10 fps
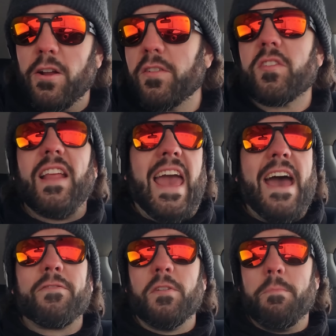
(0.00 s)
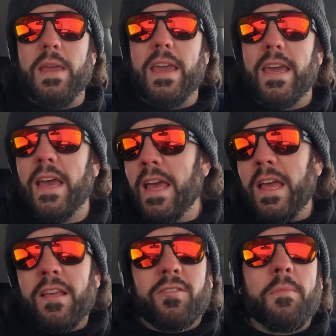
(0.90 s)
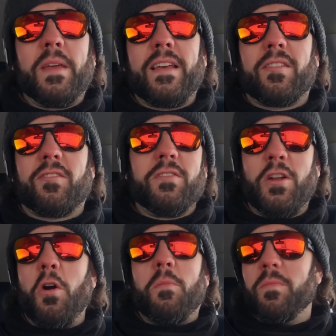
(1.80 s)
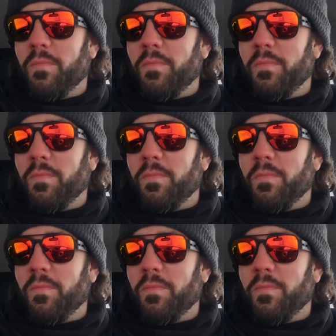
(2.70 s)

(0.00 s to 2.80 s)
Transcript: It doesn't have to be something that's, you know,